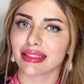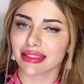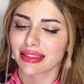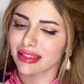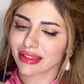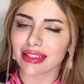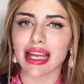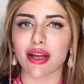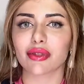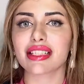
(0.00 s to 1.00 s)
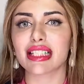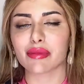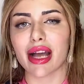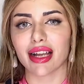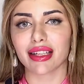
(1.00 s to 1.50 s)
Sit down, sit
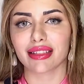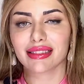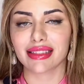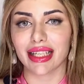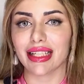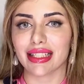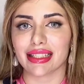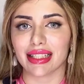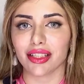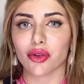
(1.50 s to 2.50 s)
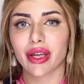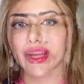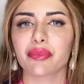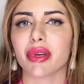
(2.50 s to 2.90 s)
back, take it easy, okay?